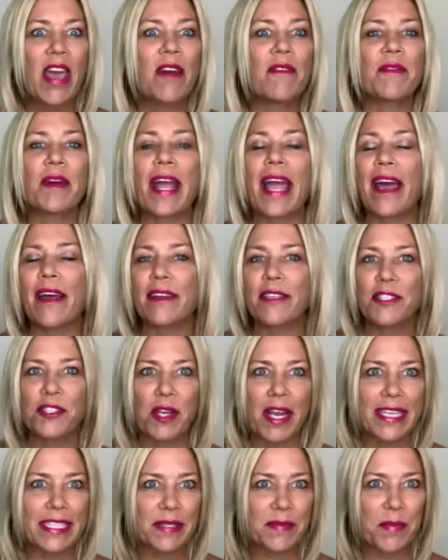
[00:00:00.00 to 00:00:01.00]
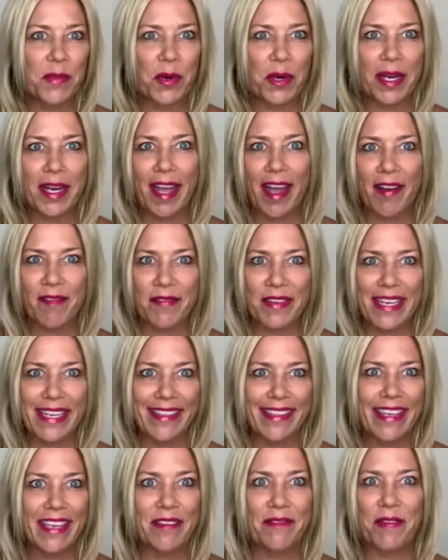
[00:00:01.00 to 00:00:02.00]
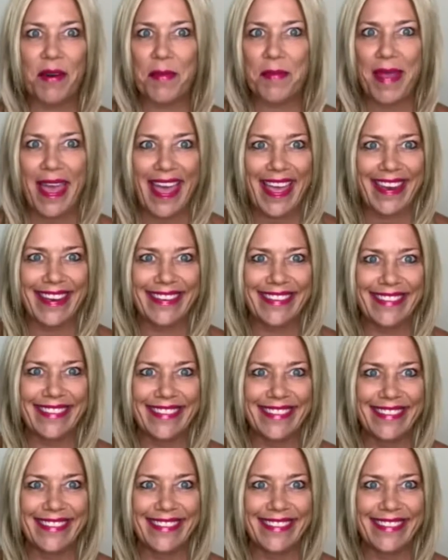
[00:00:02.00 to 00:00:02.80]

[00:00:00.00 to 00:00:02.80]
for how to dress more confidently for men.